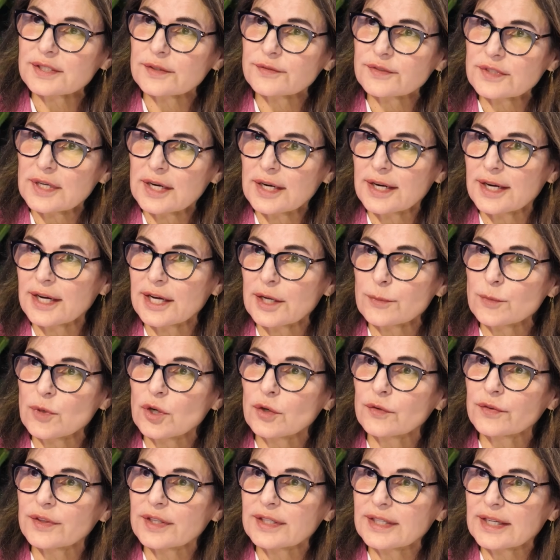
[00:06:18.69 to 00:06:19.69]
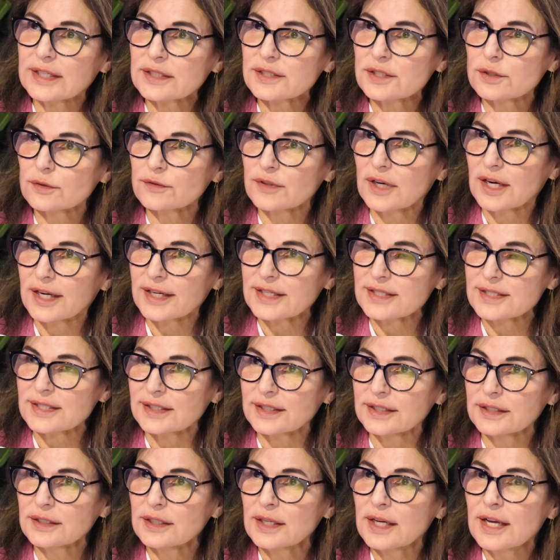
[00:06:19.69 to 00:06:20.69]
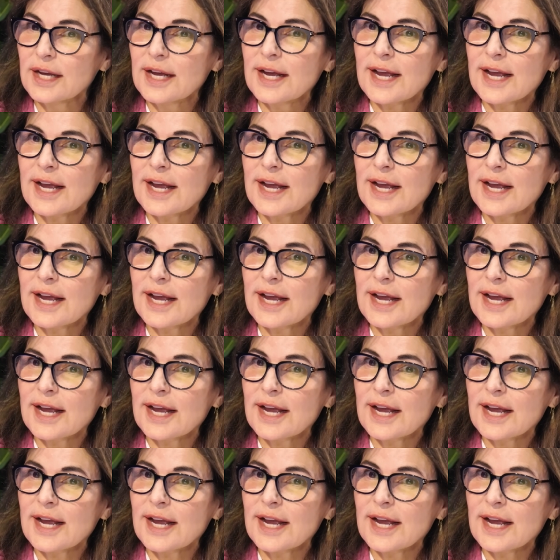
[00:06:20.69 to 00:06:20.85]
of time over the next horizon.